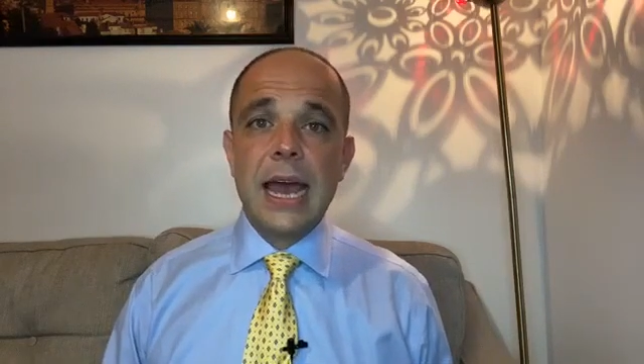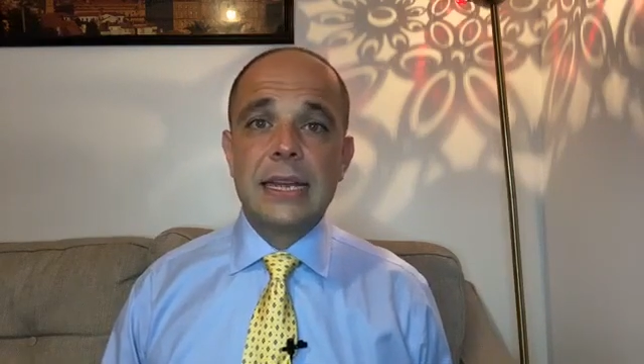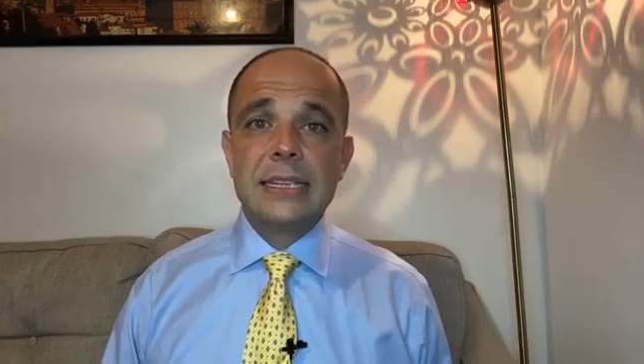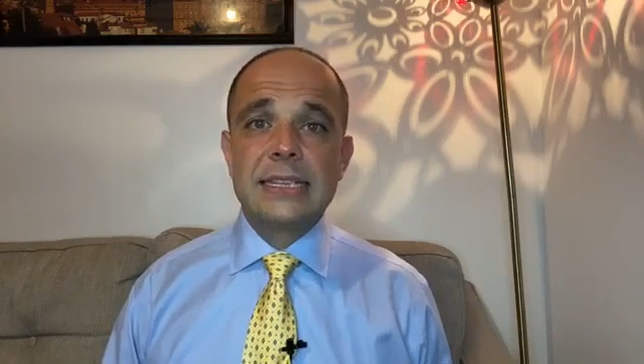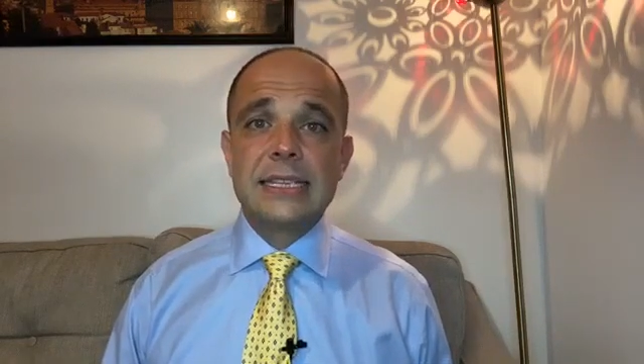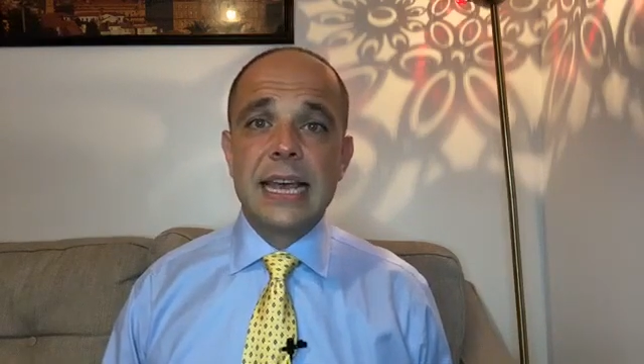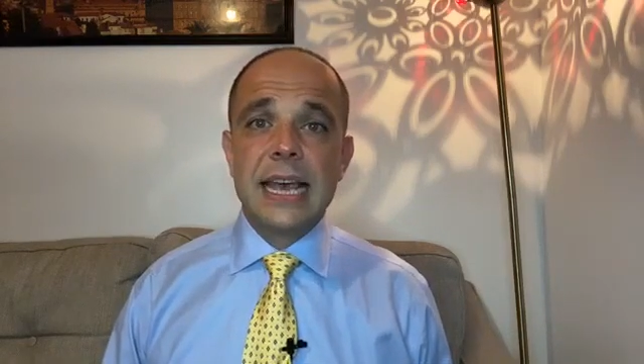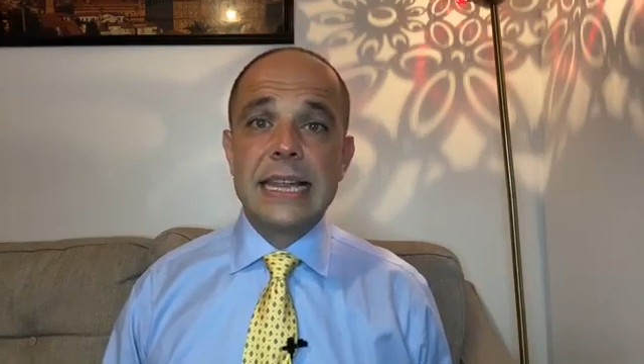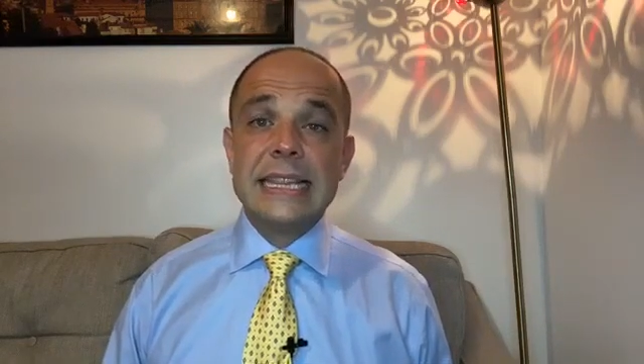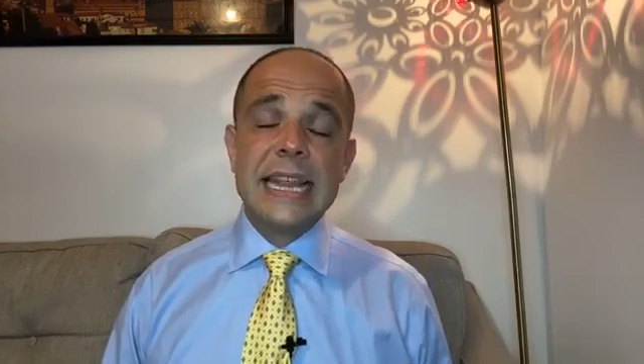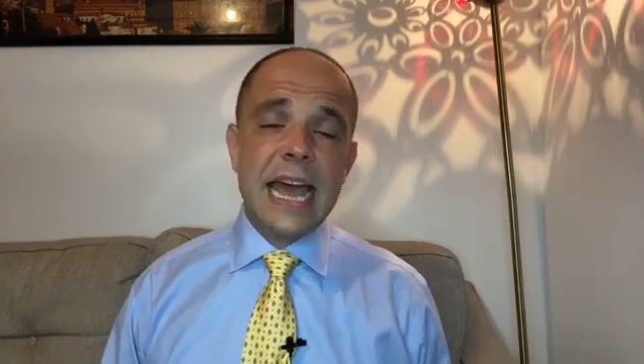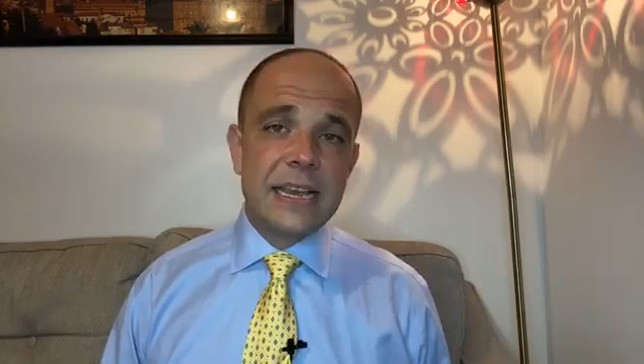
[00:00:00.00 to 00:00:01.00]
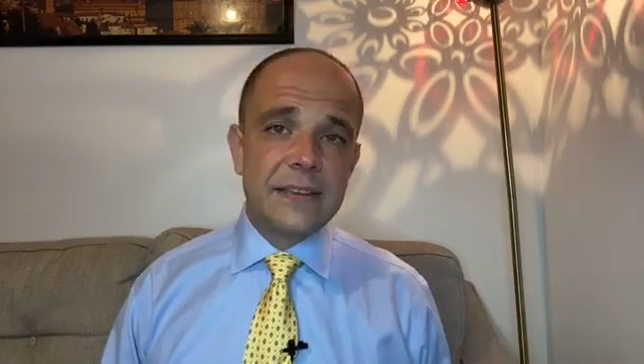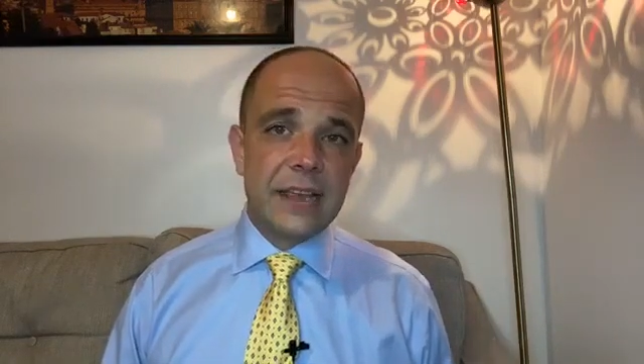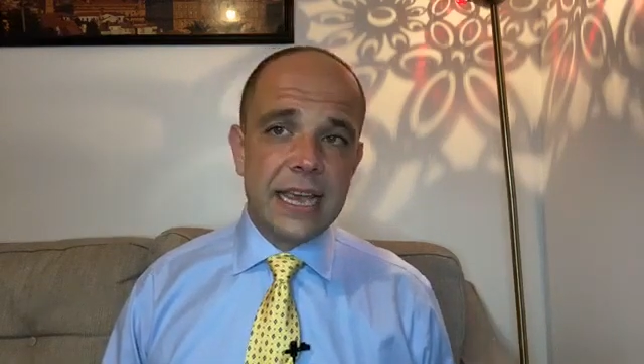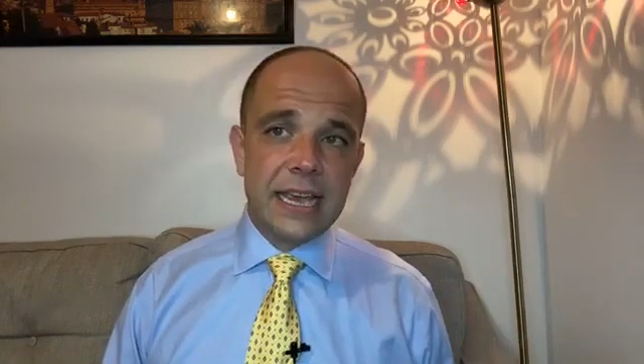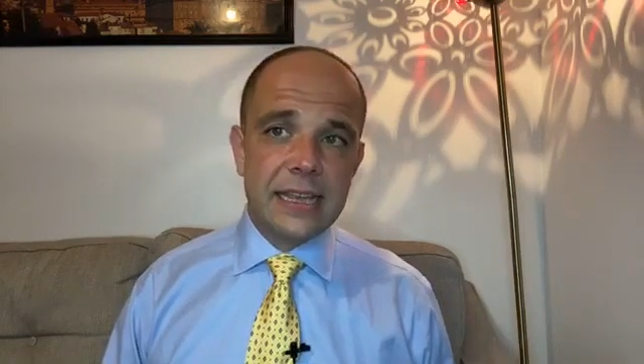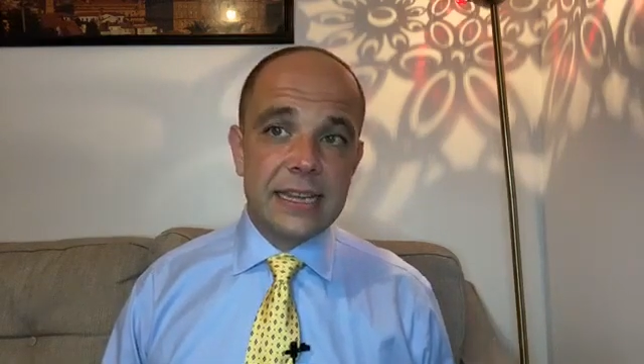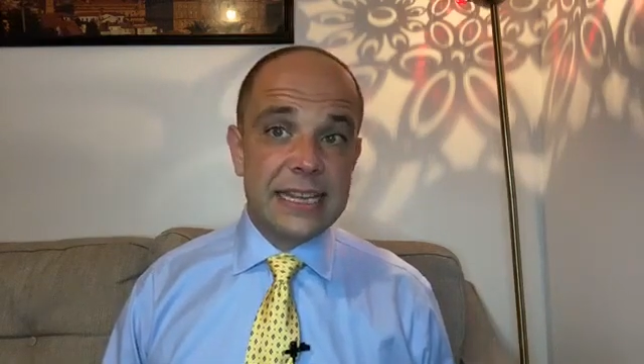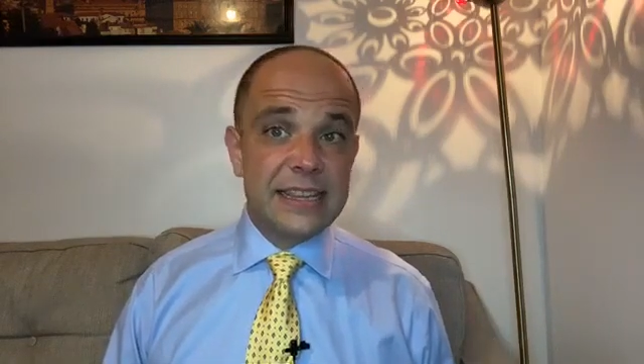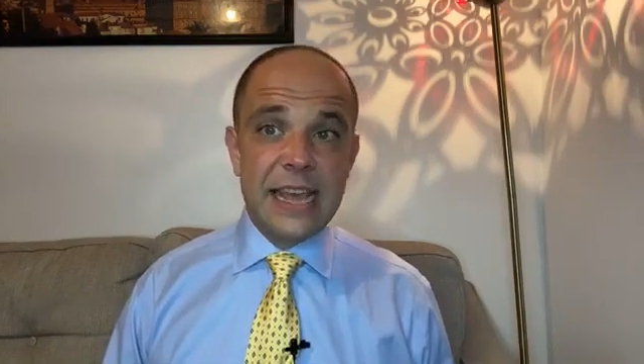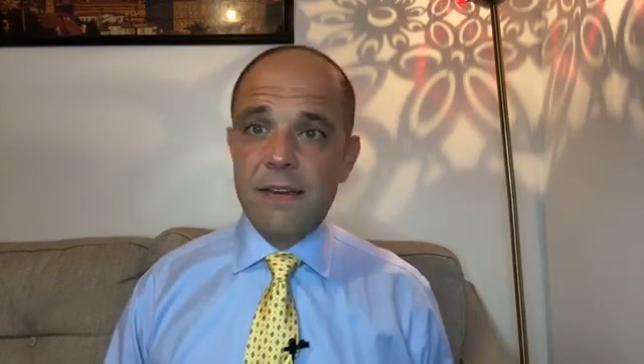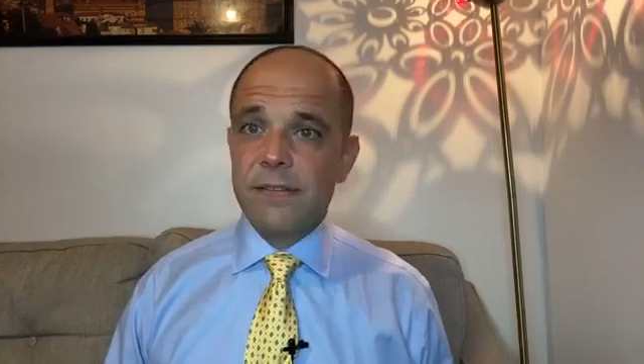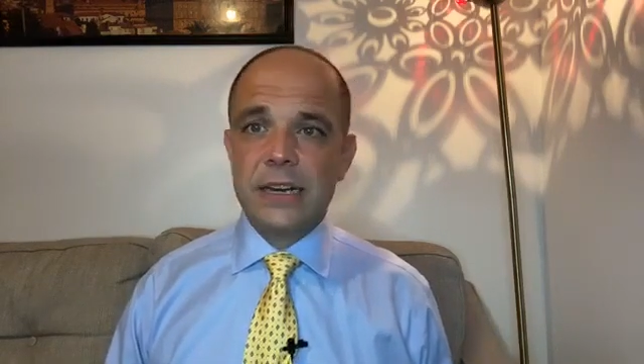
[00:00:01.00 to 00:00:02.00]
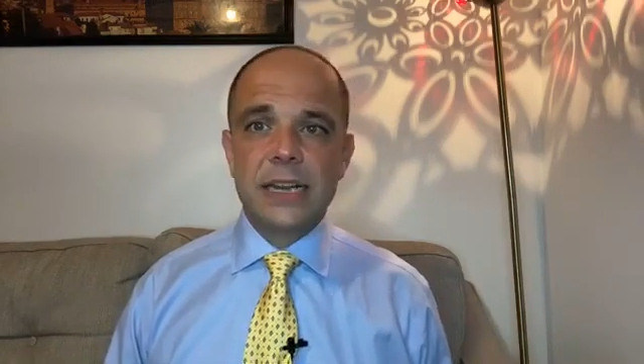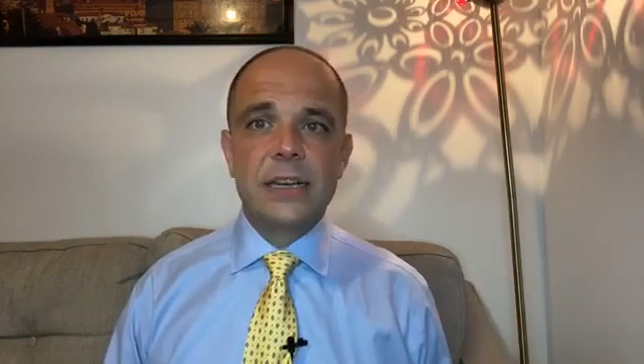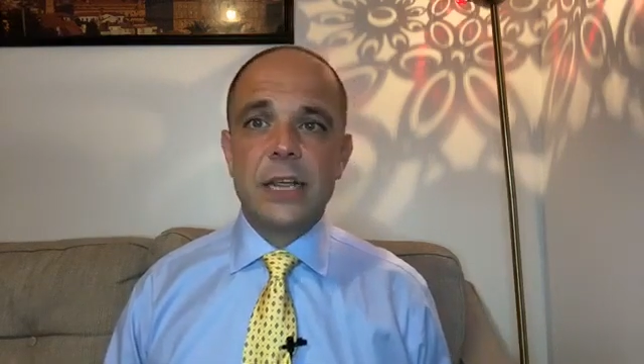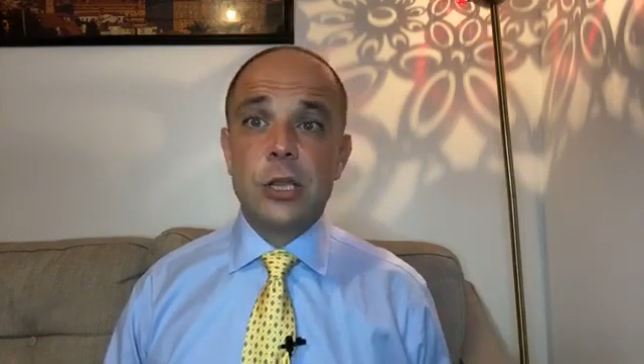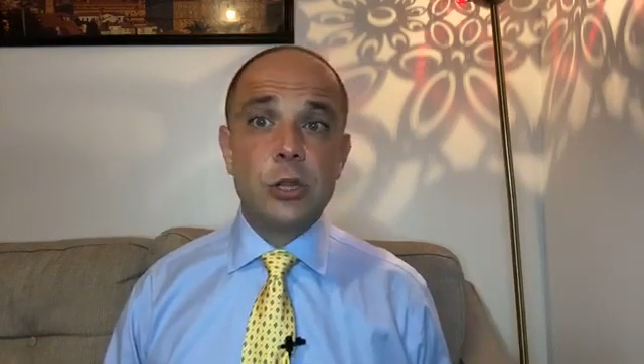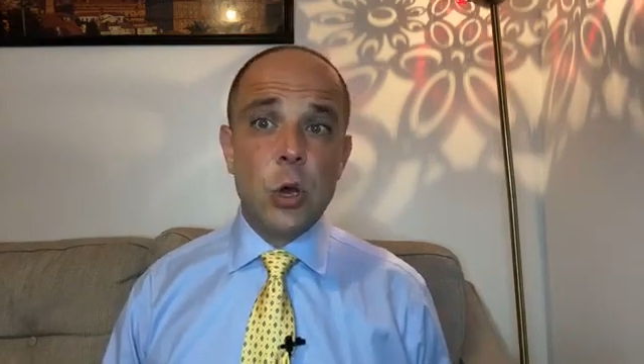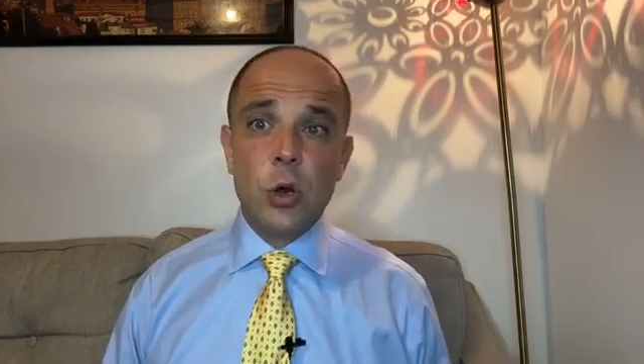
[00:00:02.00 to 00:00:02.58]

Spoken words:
And the next thing, definitely